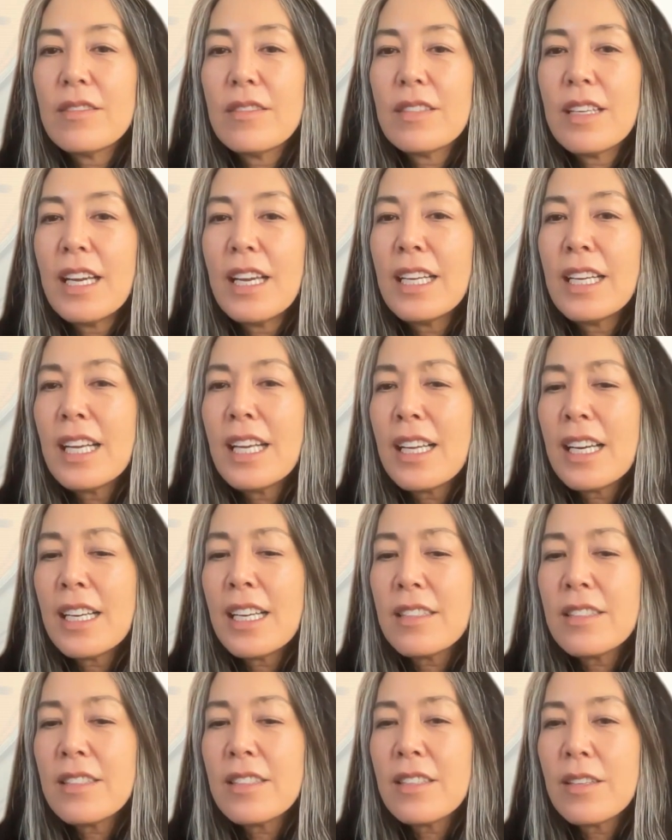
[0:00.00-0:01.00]
and I
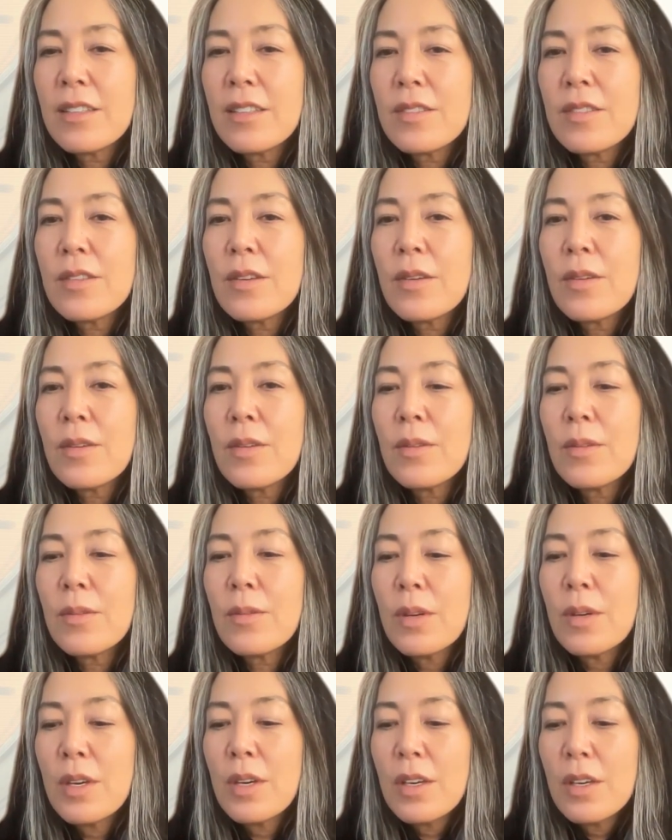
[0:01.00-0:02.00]
like to
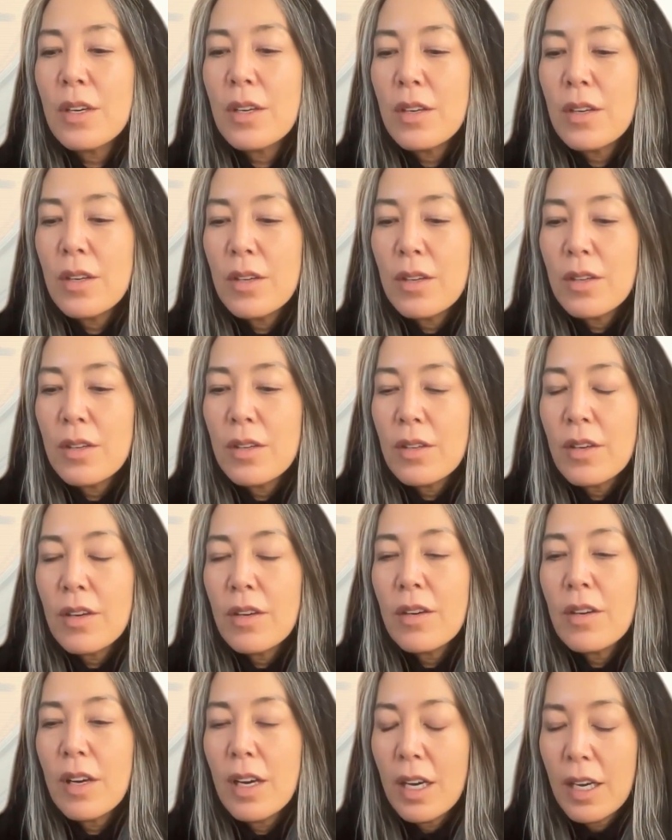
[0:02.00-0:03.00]
also,
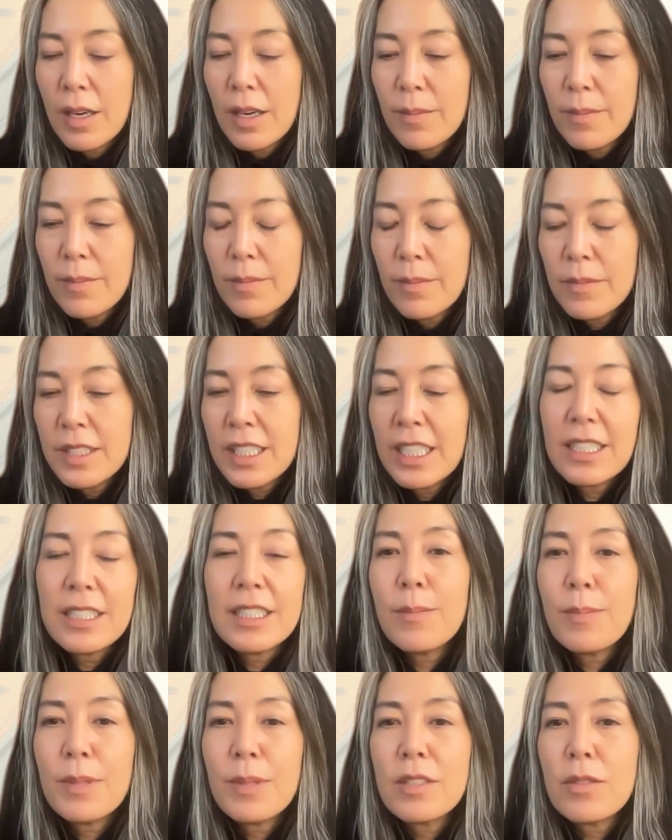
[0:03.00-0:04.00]
um, dig
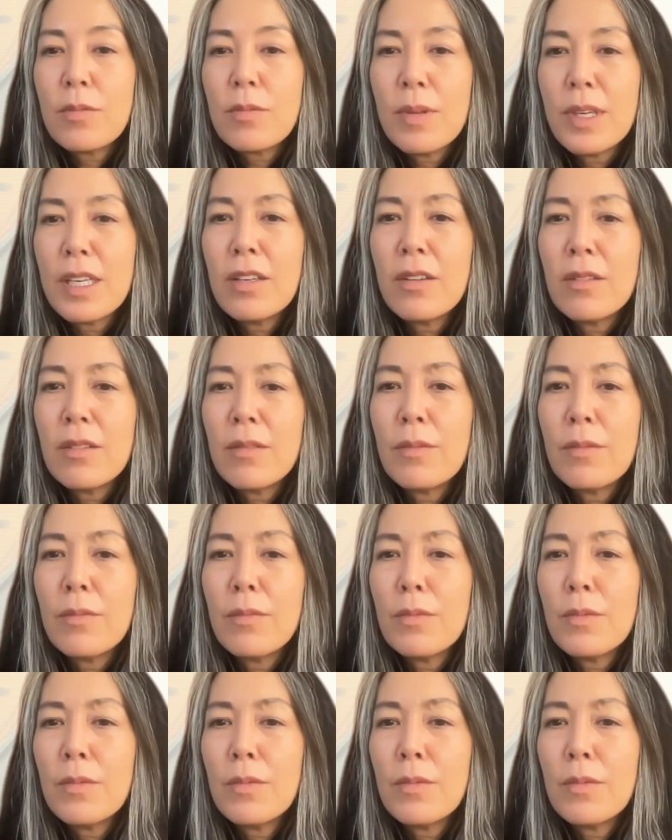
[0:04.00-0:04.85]
deep into real,